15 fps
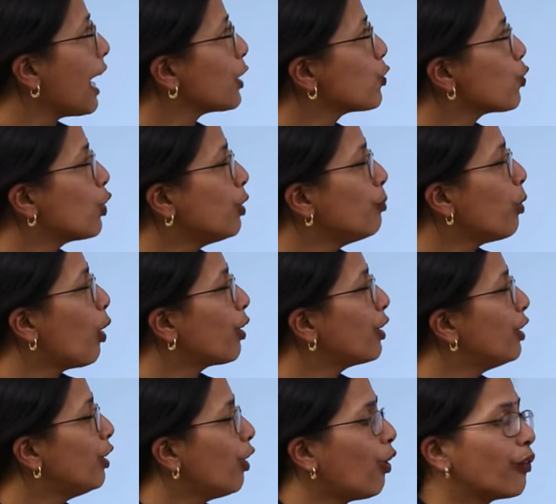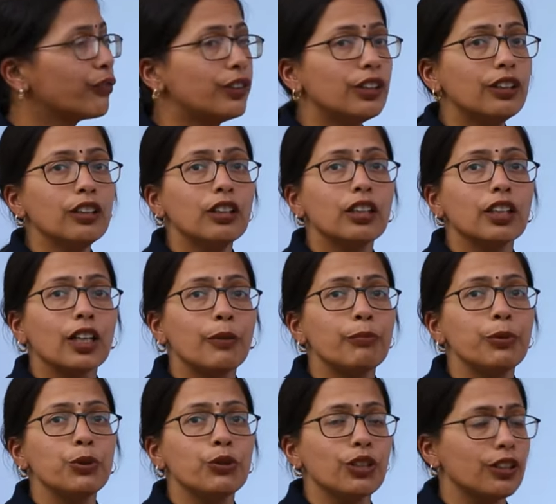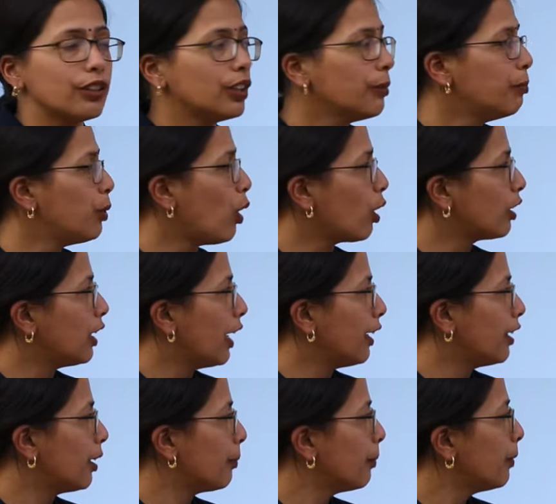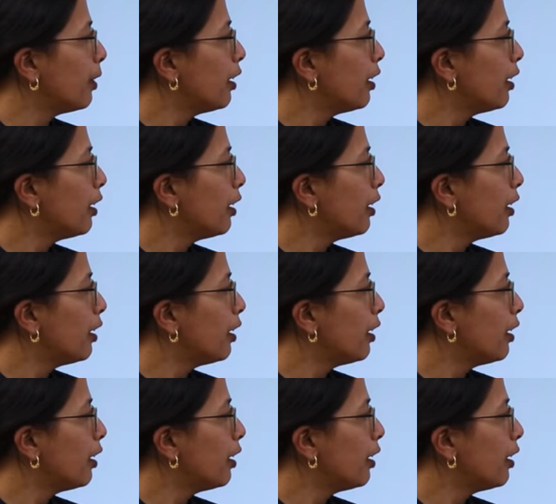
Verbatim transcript: actual model of the computer, the block diagram.